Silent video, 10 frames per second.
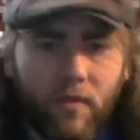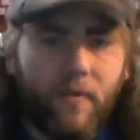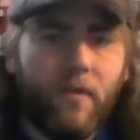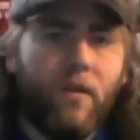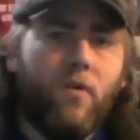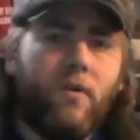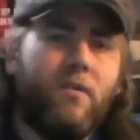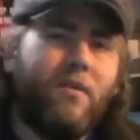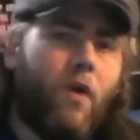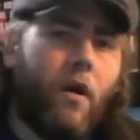video
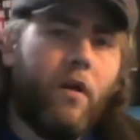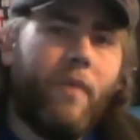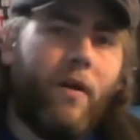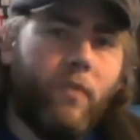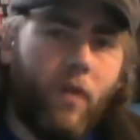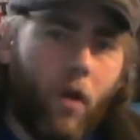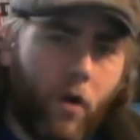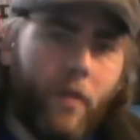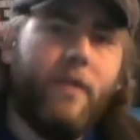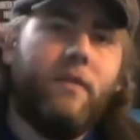is to talk about the
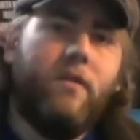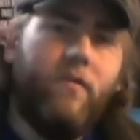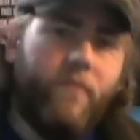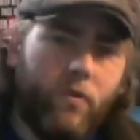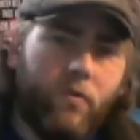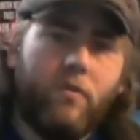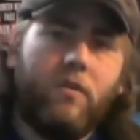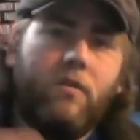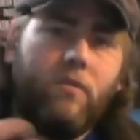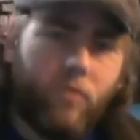audience and the viewers
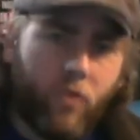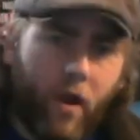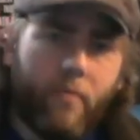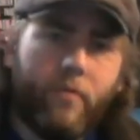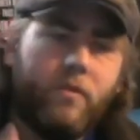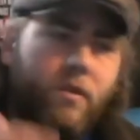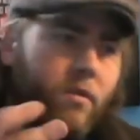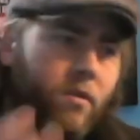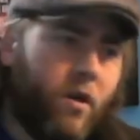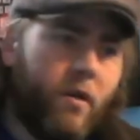and the subscribers and
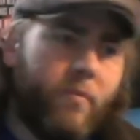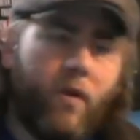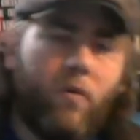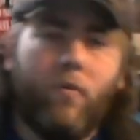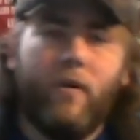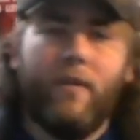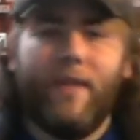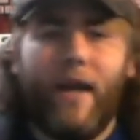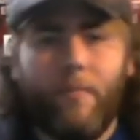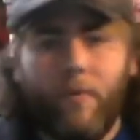to talk about what has
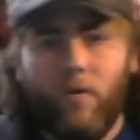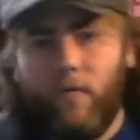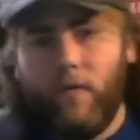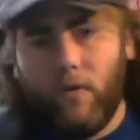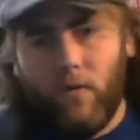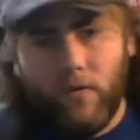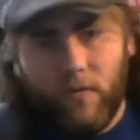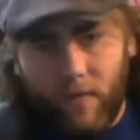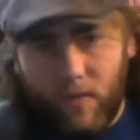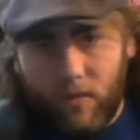happened over the course
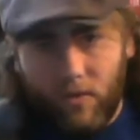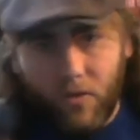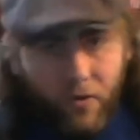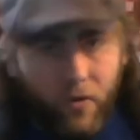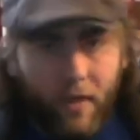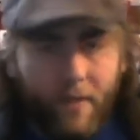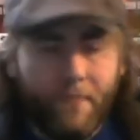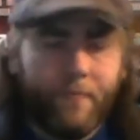of this journey.